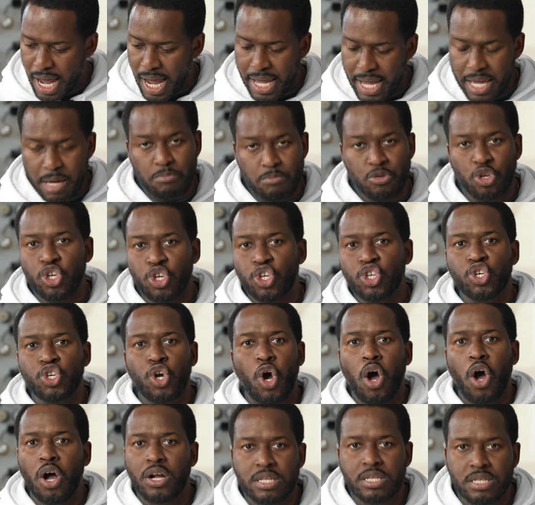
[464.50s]
I am
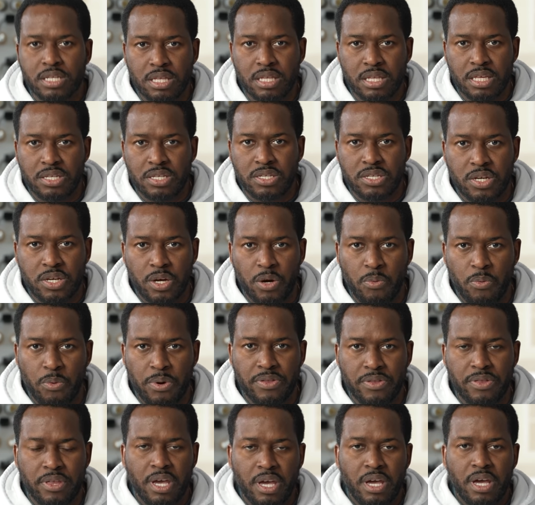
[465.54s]
shocked this year
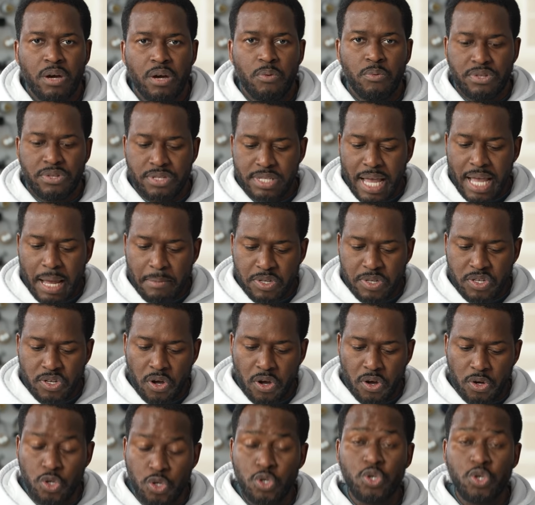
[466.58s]
with, with Samsung.